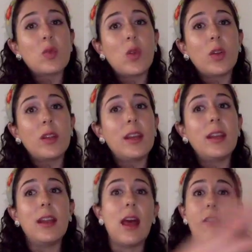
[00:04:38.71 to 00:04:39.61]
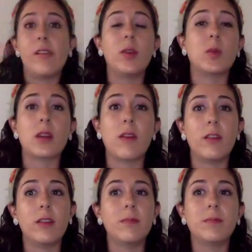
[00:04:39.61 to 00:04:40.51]
rolled in and everything was
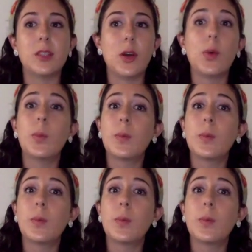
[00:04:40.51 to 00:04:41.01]
covered. So